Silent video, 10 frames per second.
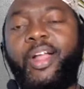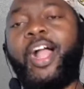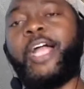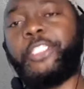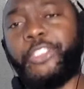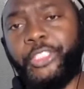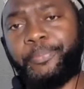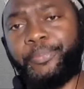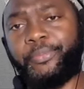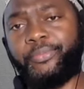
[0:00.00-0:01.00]

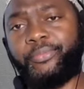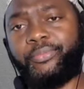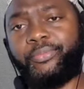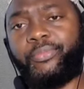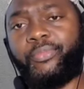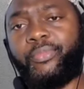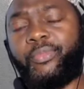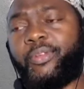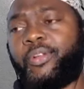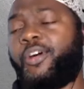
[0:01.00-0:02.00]
hardship
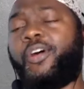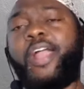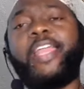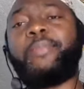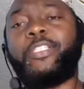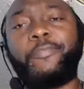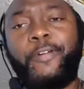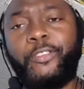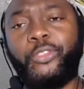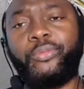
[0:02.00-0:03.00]
or any
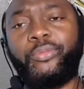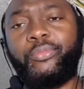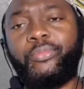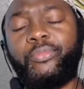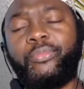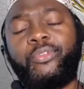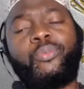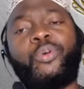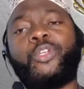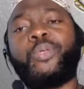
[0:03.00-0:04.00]
misfortune,
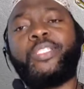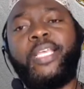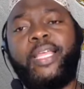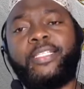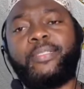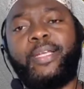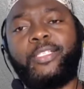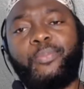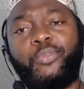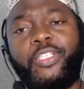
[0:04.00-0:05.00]
what do we say
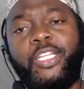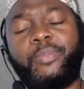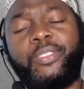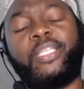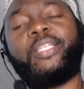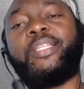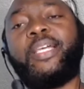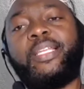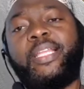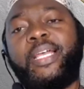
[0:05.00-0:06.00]
as Muslims?
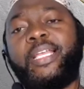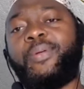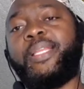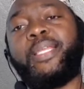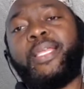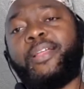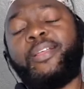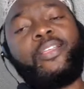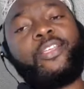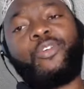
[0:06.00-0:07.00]
Inna lillahi wa inna ilayhi.
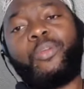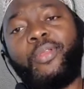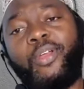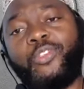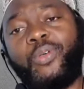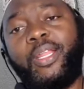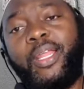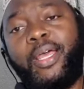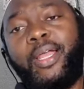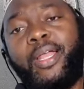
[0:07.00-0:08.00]
You know, we belong to
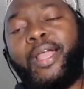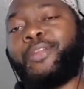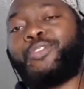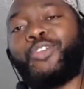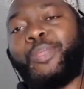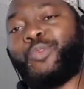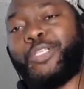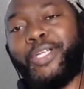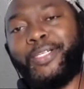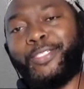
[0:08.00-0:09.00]
Allah and to him we
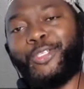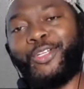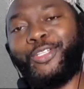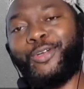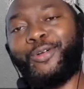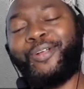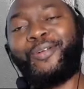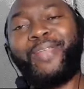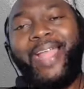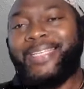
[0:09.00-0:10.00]
shall return, you know.
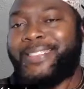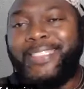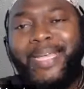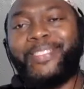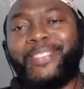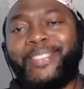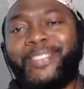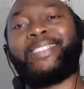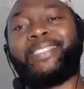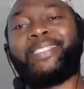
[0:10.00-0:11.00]
We accept it.